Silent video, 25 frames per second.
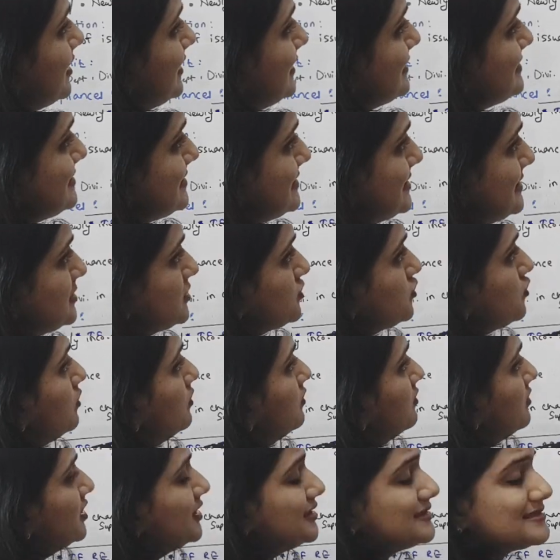it is
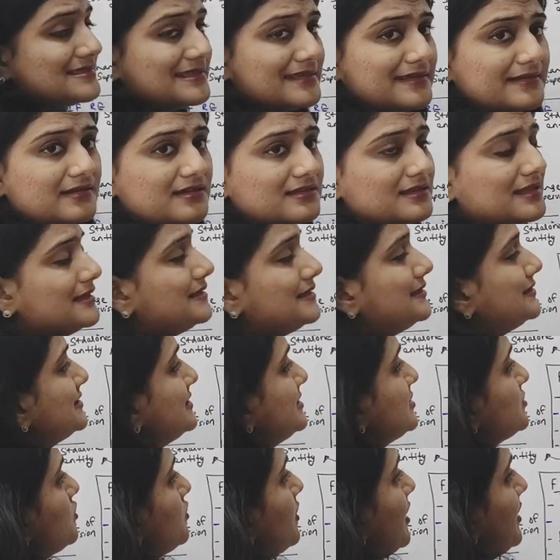CISO, it is written that
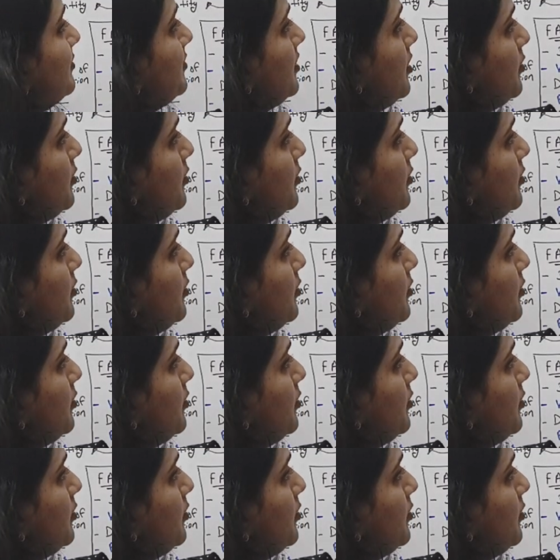CISO can